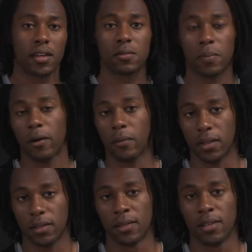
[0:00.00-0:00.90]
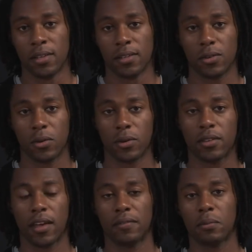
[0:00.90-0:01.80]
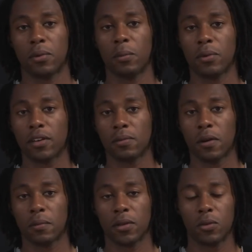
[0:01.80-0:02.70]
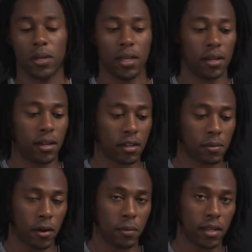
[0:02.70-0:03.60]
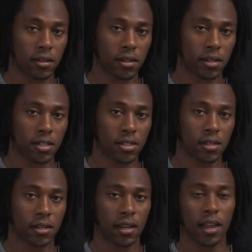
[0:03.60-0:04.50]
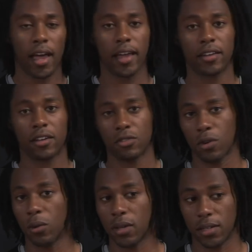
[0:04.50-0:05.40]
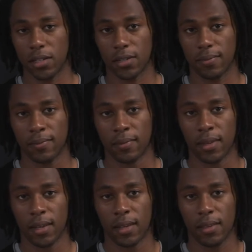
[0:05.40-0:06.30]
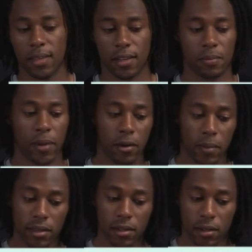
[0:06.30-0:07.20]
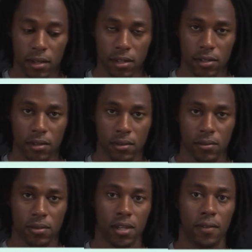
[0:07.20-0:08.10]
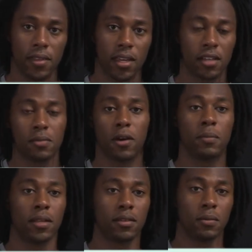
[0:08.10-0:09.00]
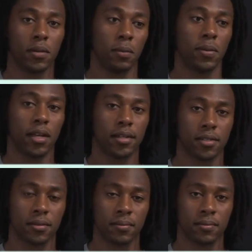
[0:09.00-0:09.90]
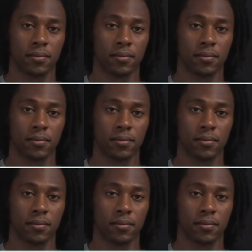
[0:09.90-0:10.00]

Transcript: an experiment. So in order to have a proper experiment, we needed an experimental condition and a control condition. The experimental condition received the experimental manipulation.